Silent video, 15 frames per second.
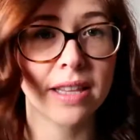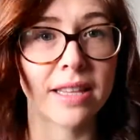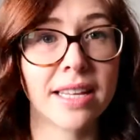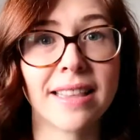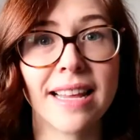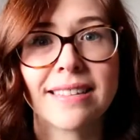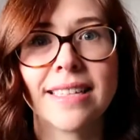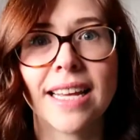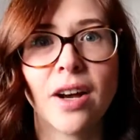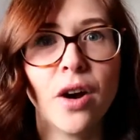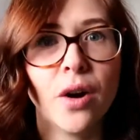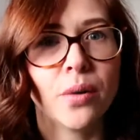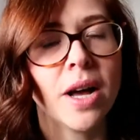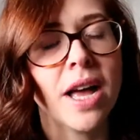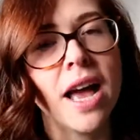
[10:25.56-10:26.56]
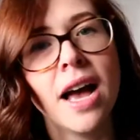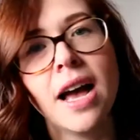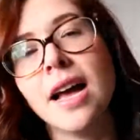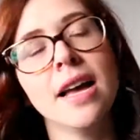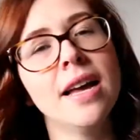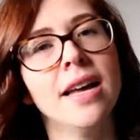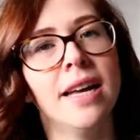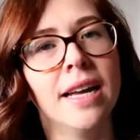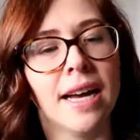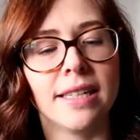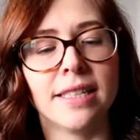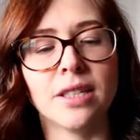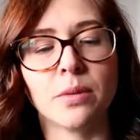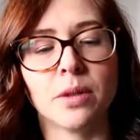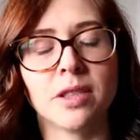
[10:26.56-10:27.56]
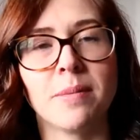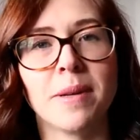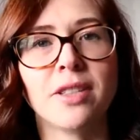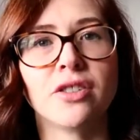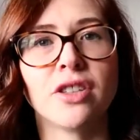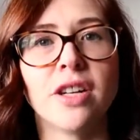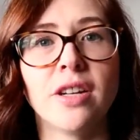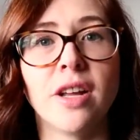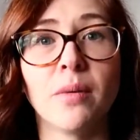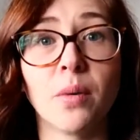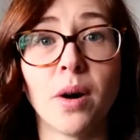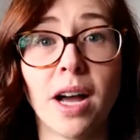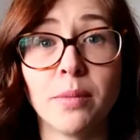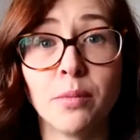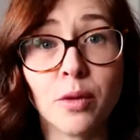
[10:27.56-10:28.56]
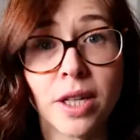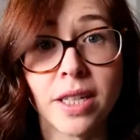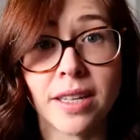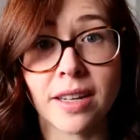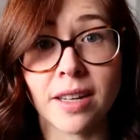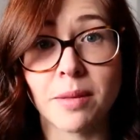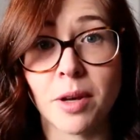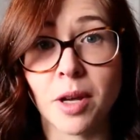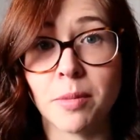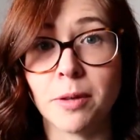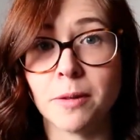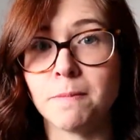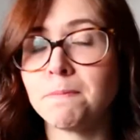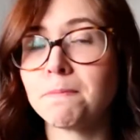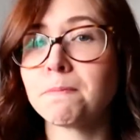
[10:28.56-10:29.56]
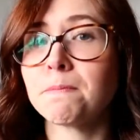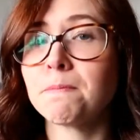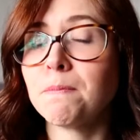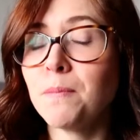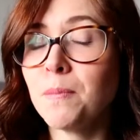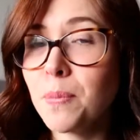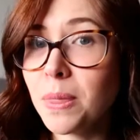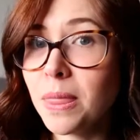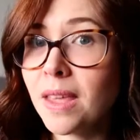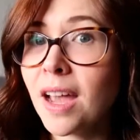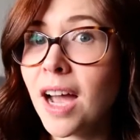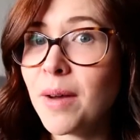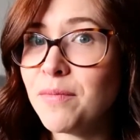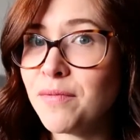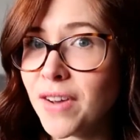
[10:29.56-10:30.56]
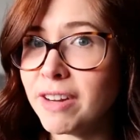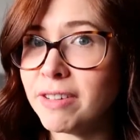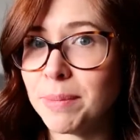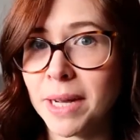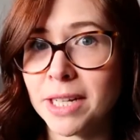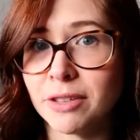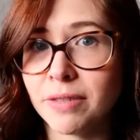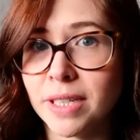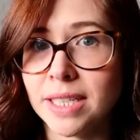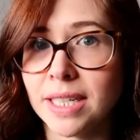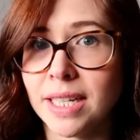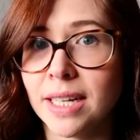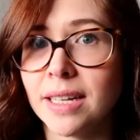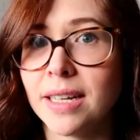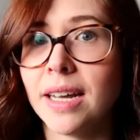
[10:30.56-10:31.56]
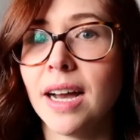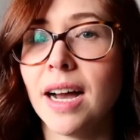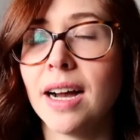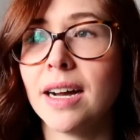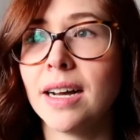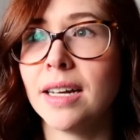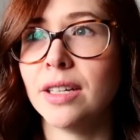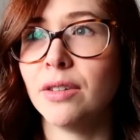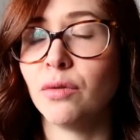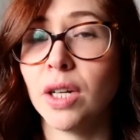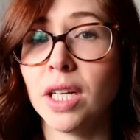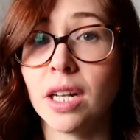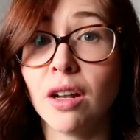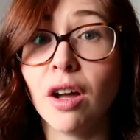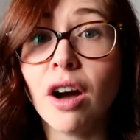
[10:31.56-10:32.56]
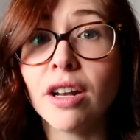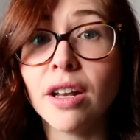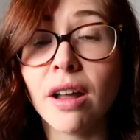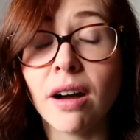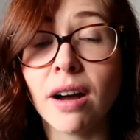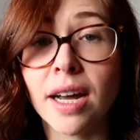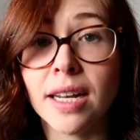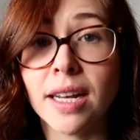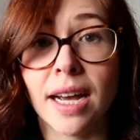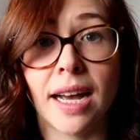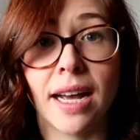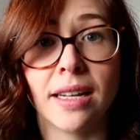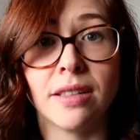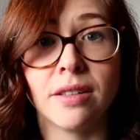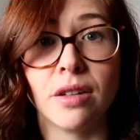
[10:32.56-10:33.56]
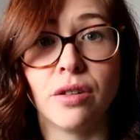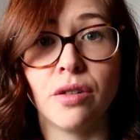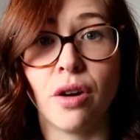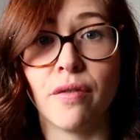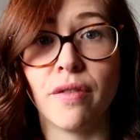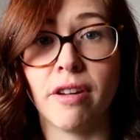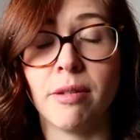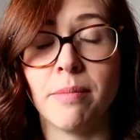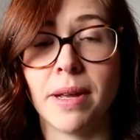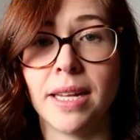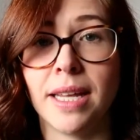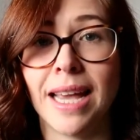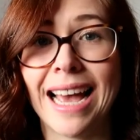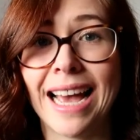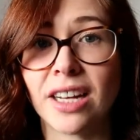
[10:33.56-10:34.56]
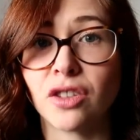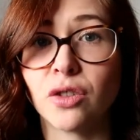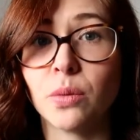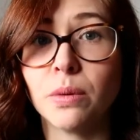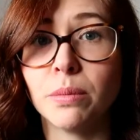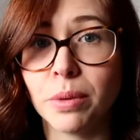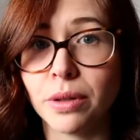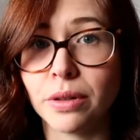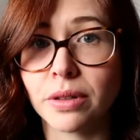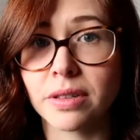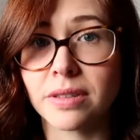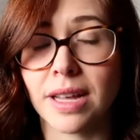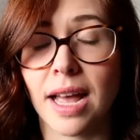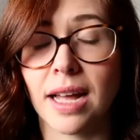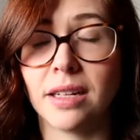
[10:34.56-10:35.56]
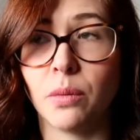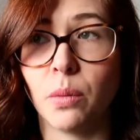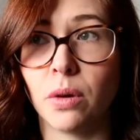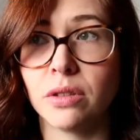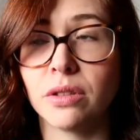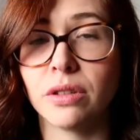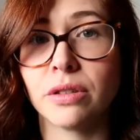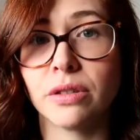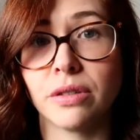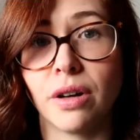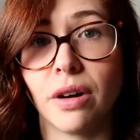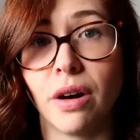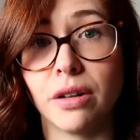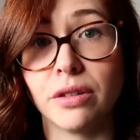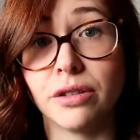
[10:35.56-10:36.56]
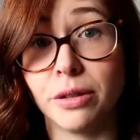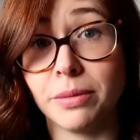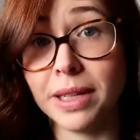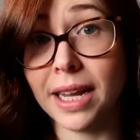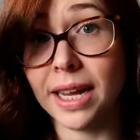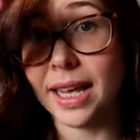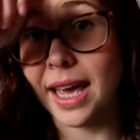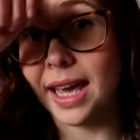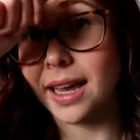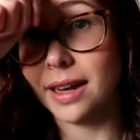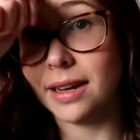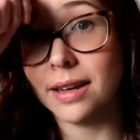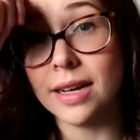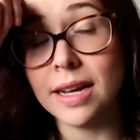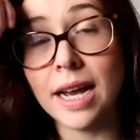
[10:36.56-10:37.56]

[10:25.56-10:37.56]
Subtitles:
I think that's it. Oh, I did want to mention what I'm reading at the moment. I'm very bad at reading. I read a lot online and not very many actual books, and I want to start doing it again.